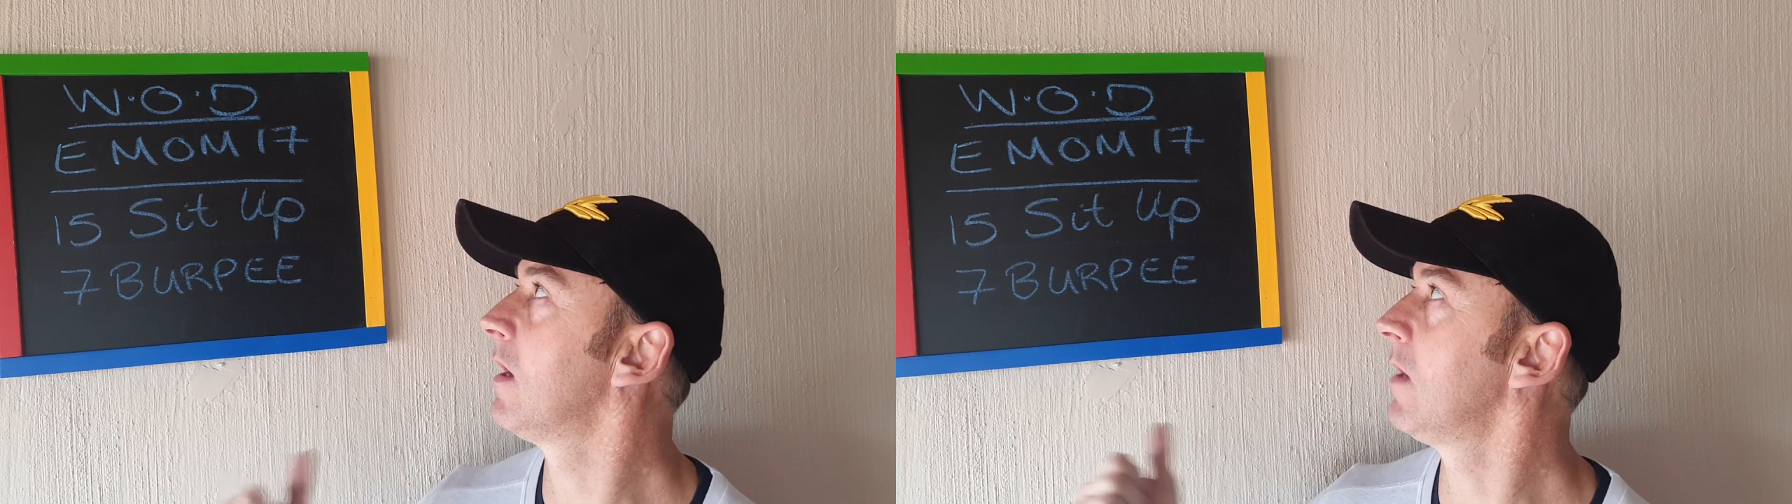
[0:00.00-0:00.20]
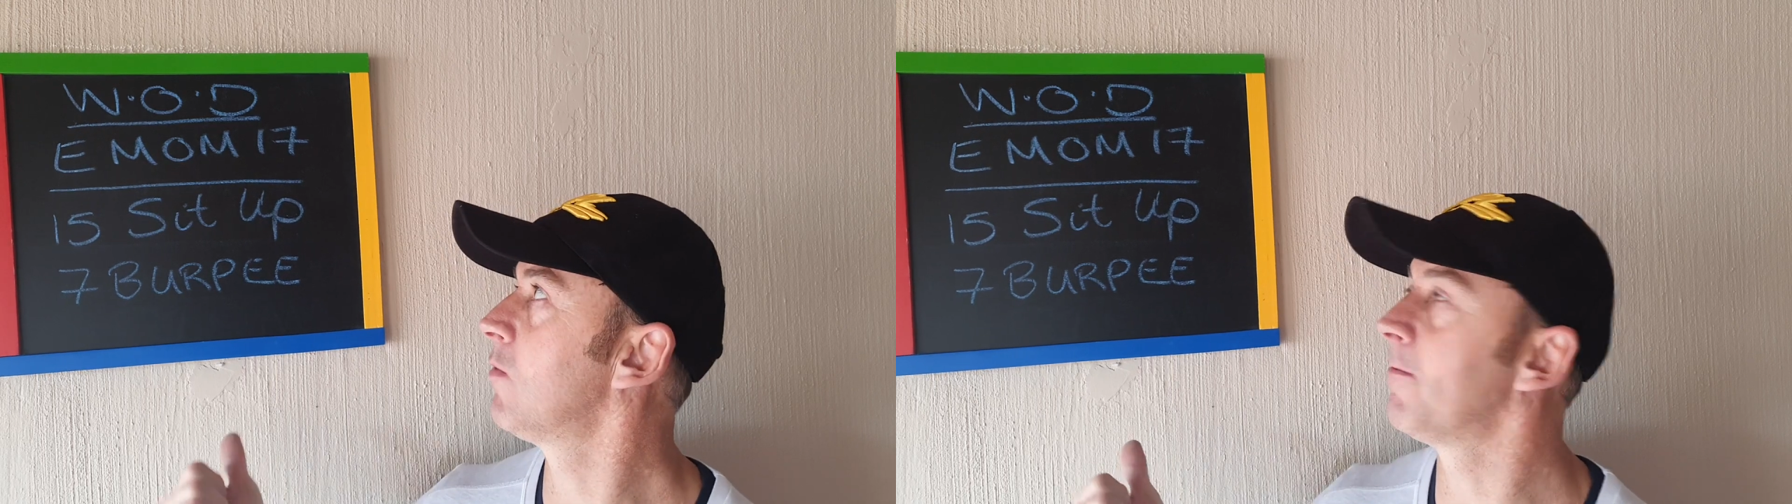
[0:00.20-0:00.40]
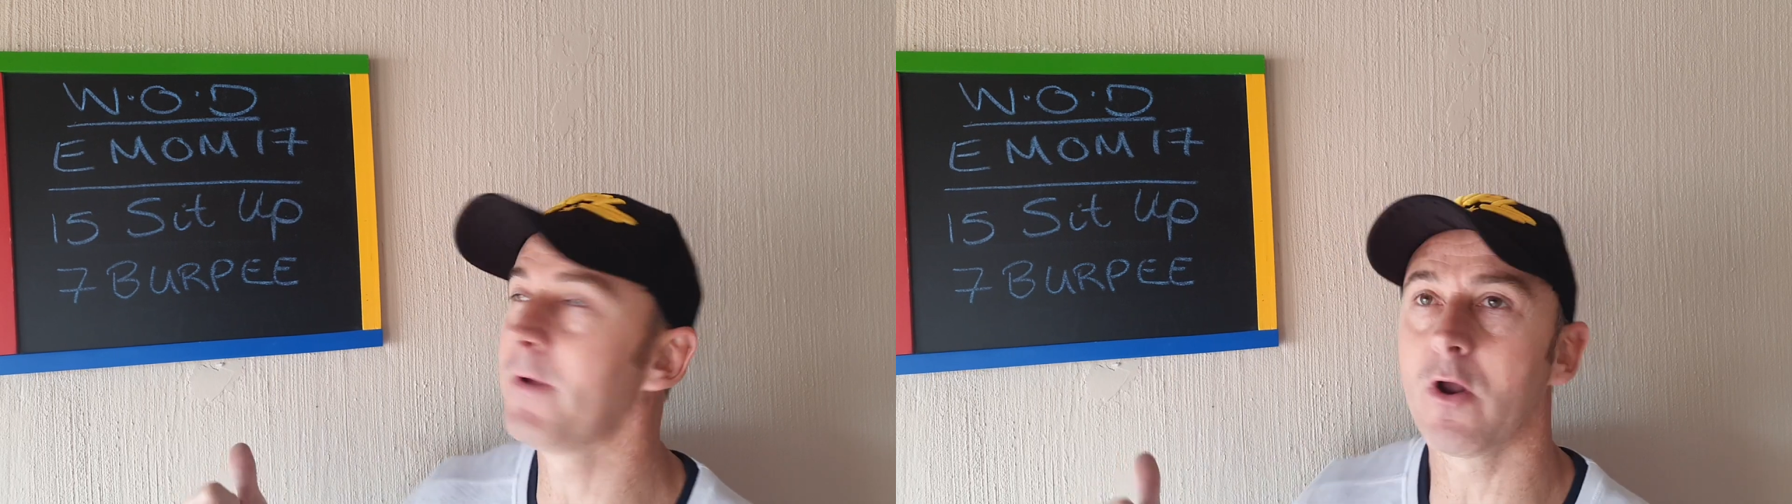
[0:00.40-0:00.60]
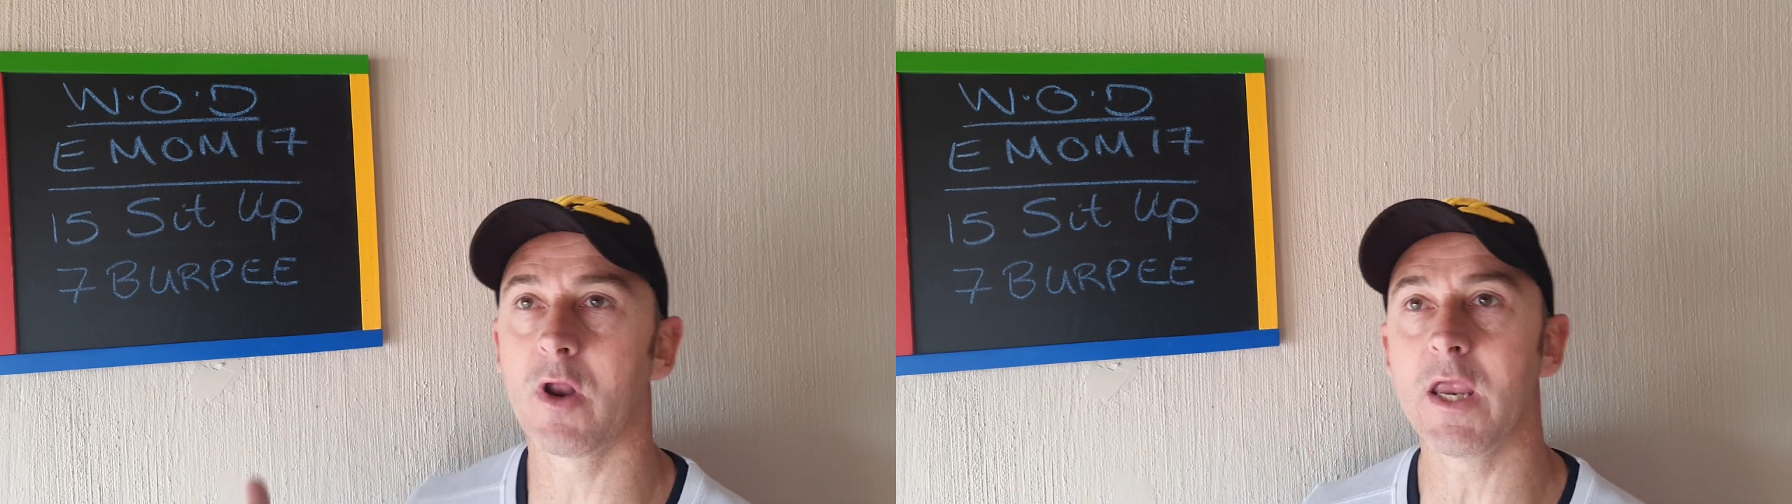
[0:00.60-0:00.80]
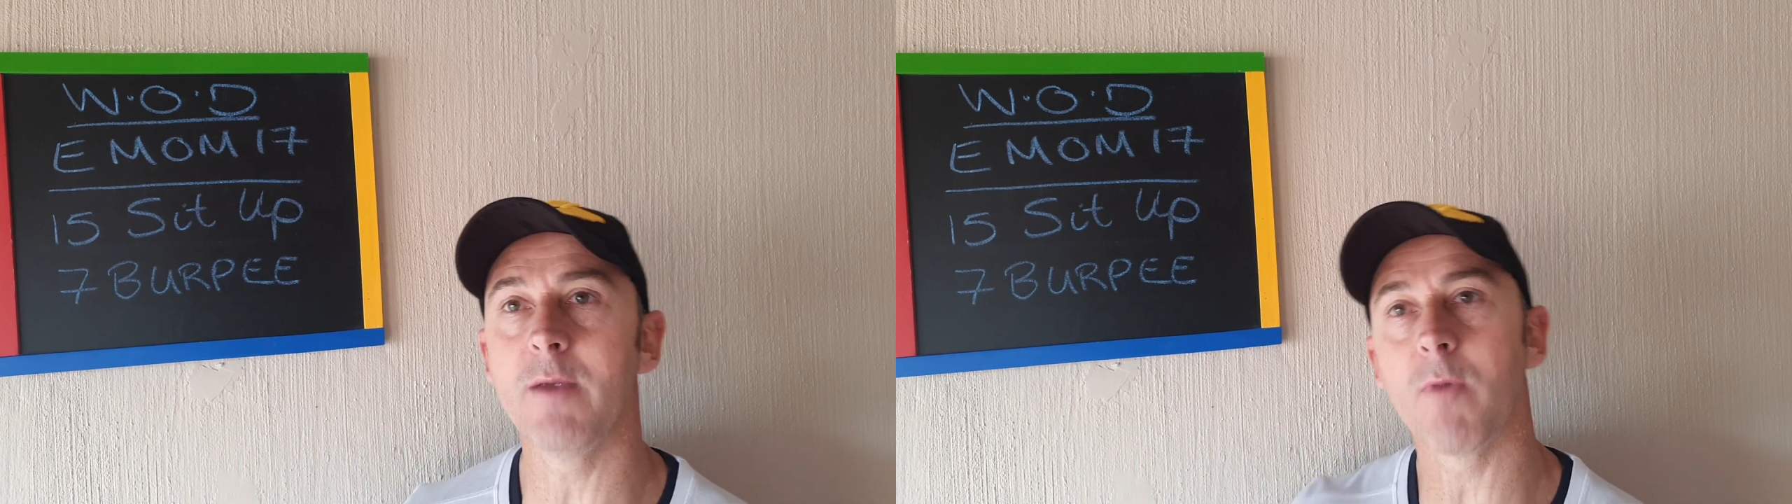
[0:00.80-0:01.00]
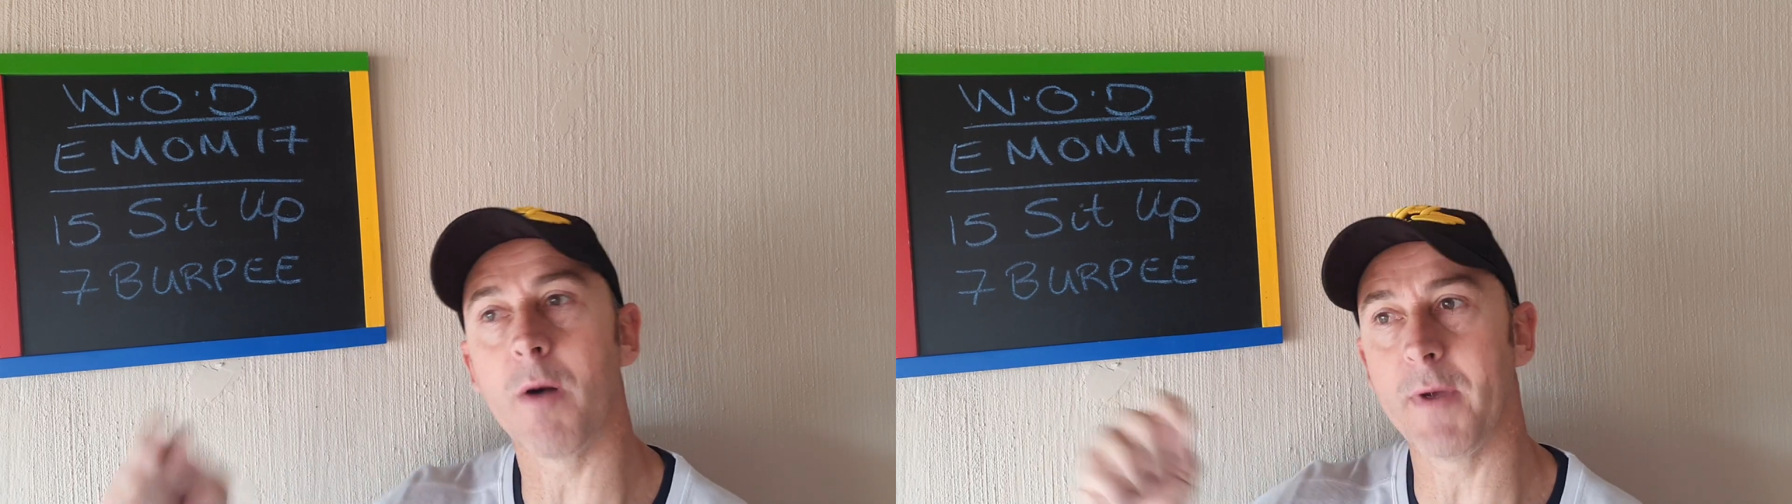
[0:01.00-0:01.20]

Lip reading: It will be on an Emom